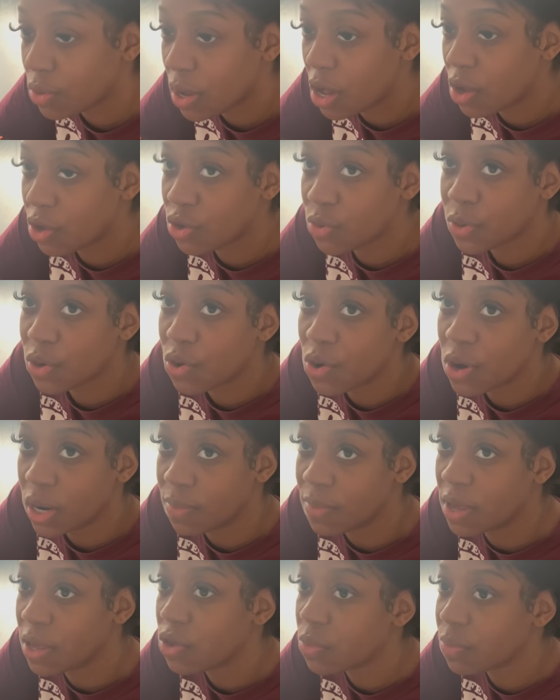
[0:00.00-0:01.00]
on. You
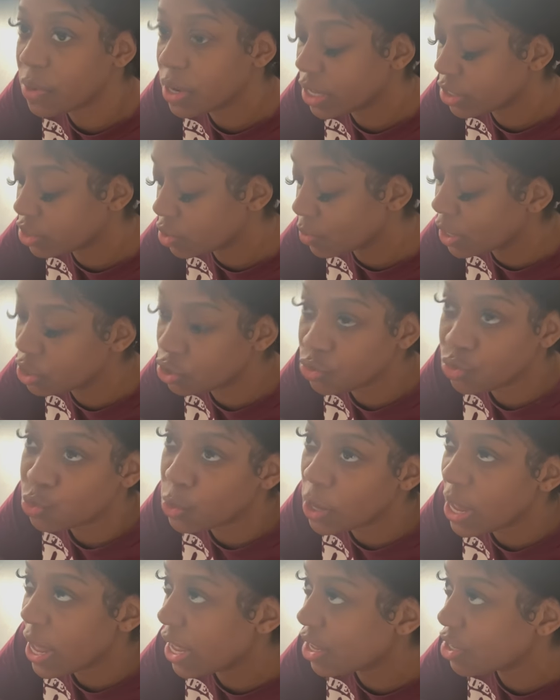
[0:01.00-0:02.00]
recording me and you playing too much. You
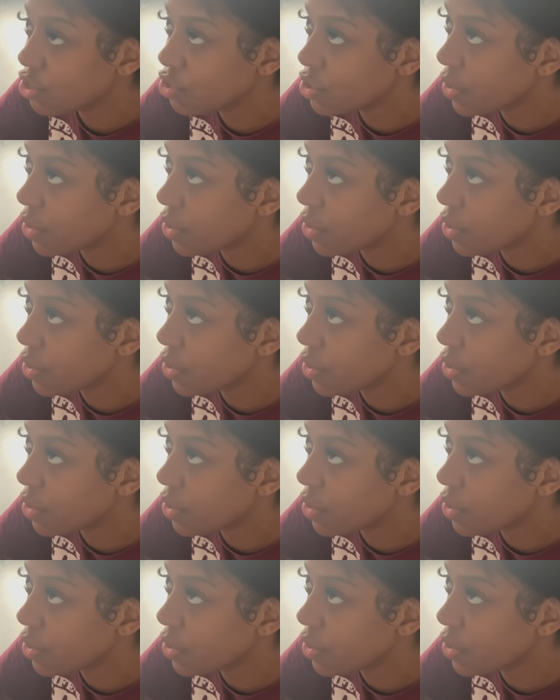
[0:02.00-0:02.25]
want to answer on